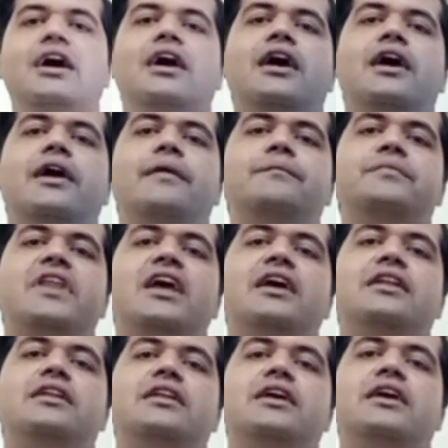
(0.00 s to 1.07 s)

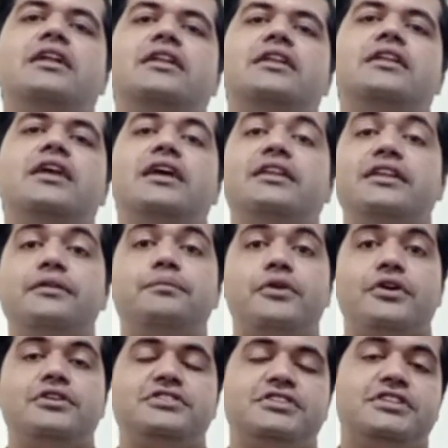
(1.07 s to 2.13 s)
the
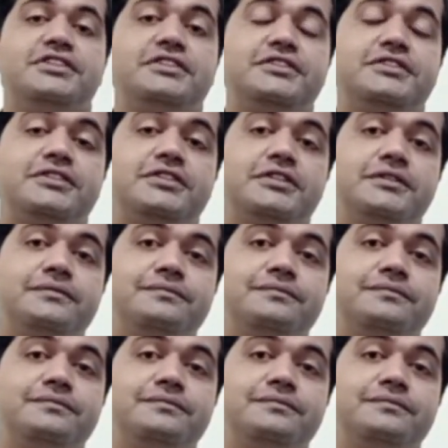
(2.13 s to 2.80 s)
process.